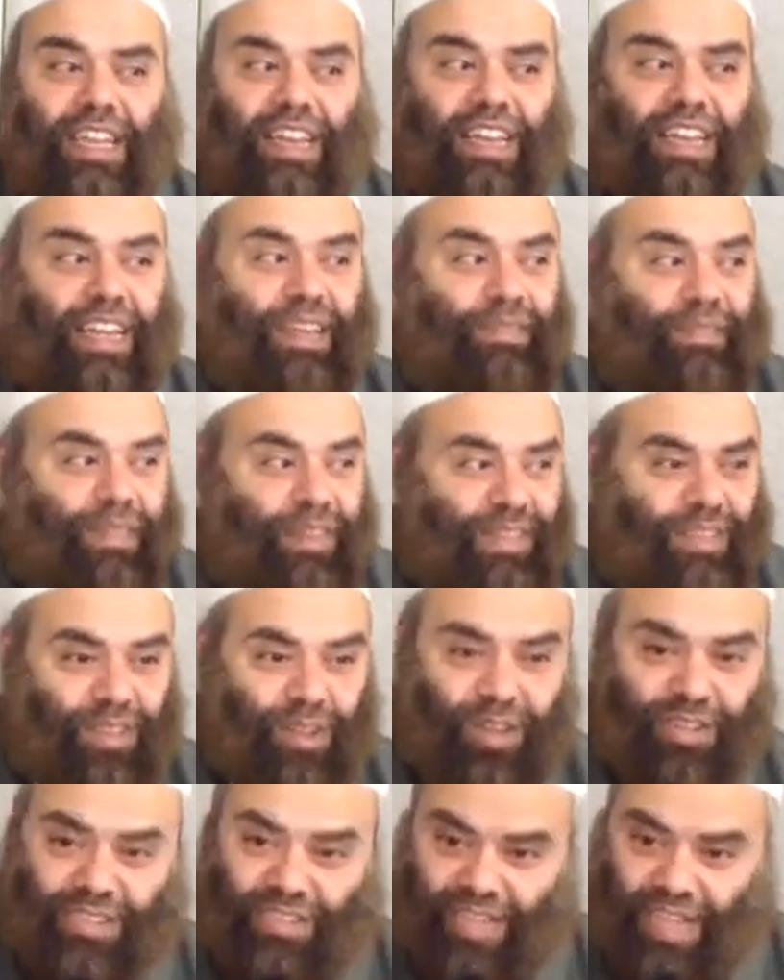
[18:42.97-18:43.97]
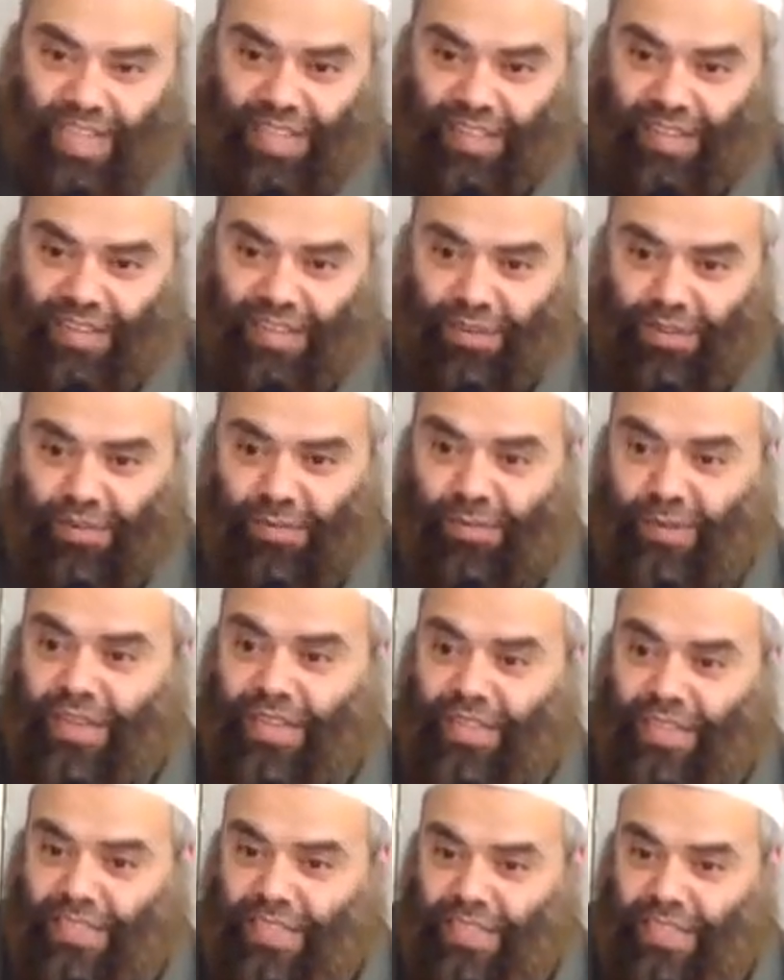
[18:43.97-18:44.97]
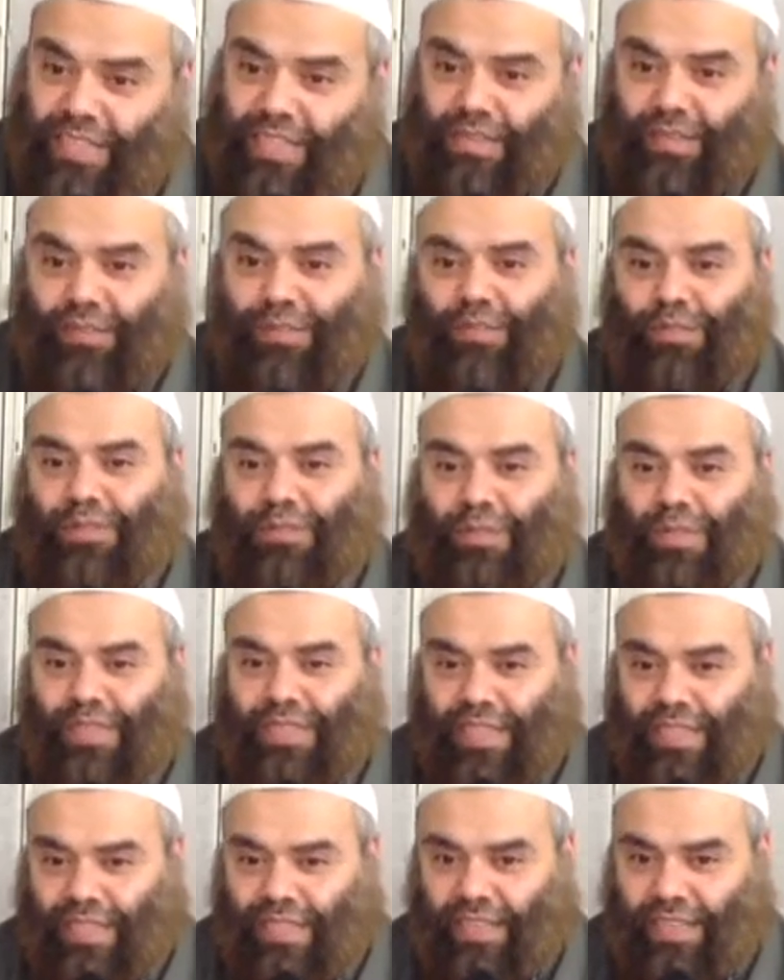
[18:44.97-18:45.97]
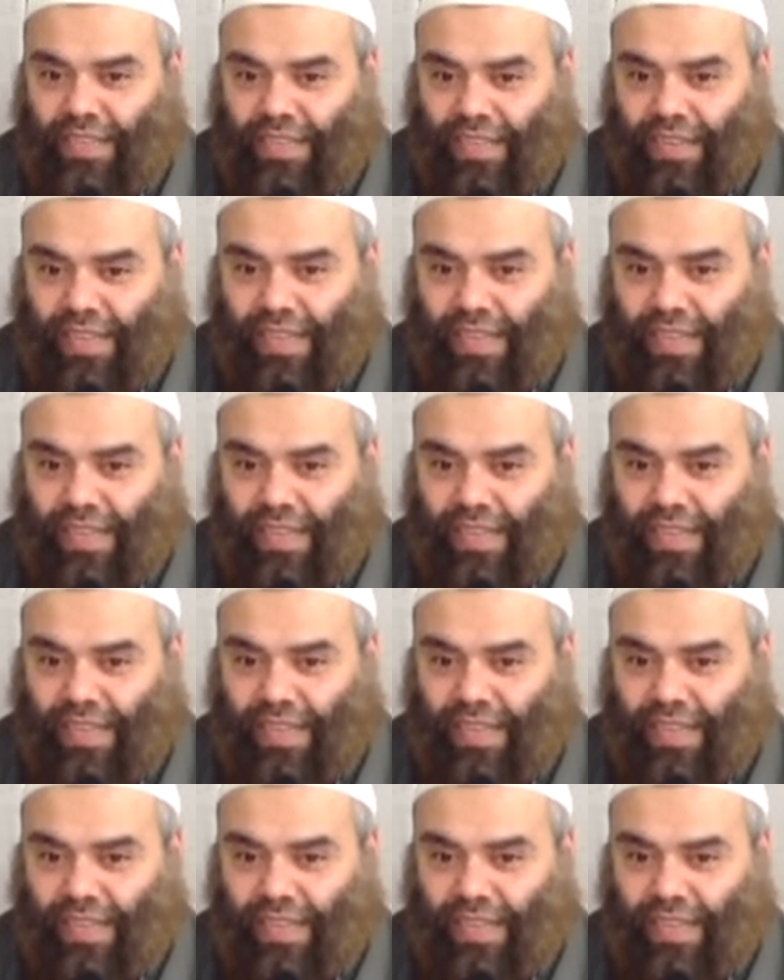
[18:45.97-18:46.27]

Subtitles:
leaving it altogether or praying sitting, of course pray sitting.